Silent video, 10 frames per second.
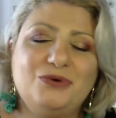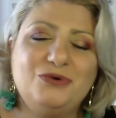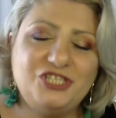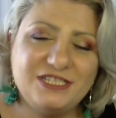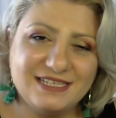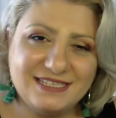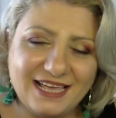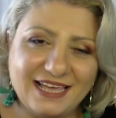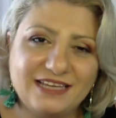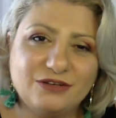which is a
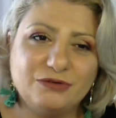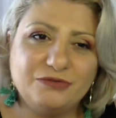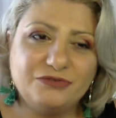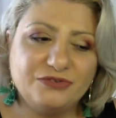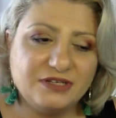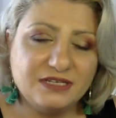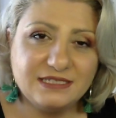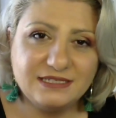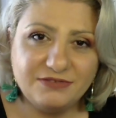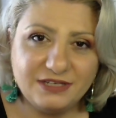sign of uh,
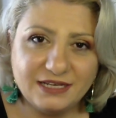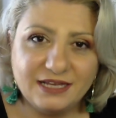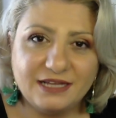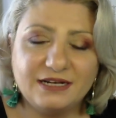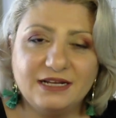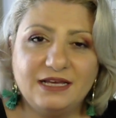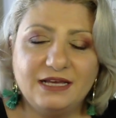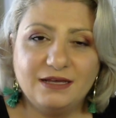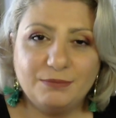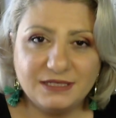severe
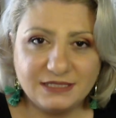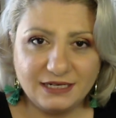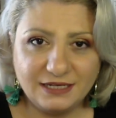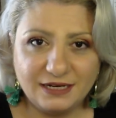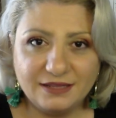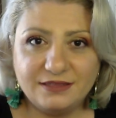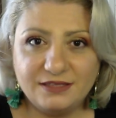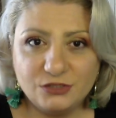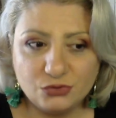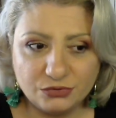mental health
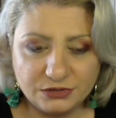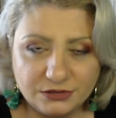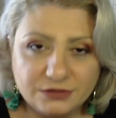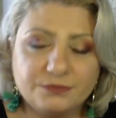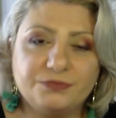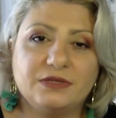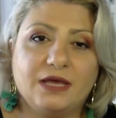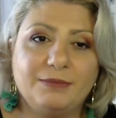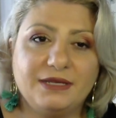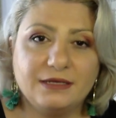disorder. I
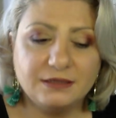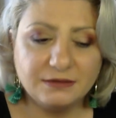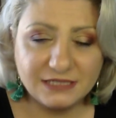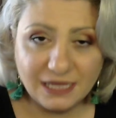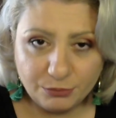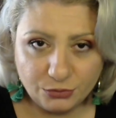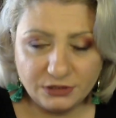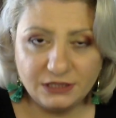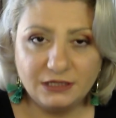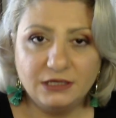mean,
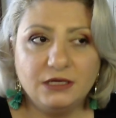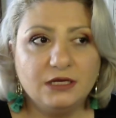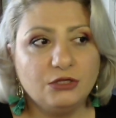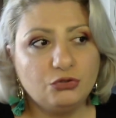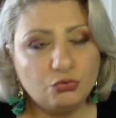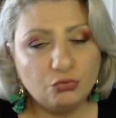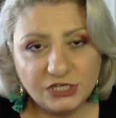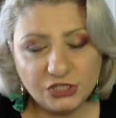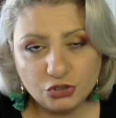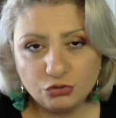somebody to
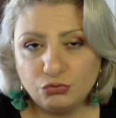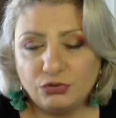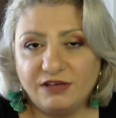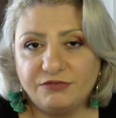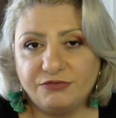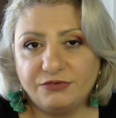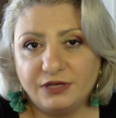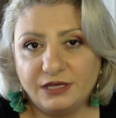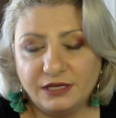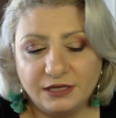wish to have
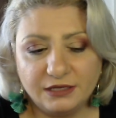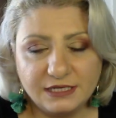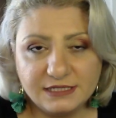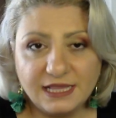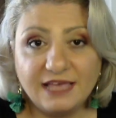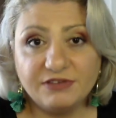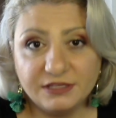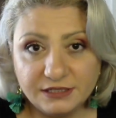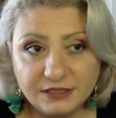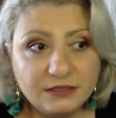uh, his life
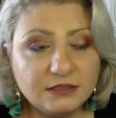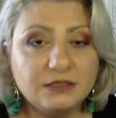ended,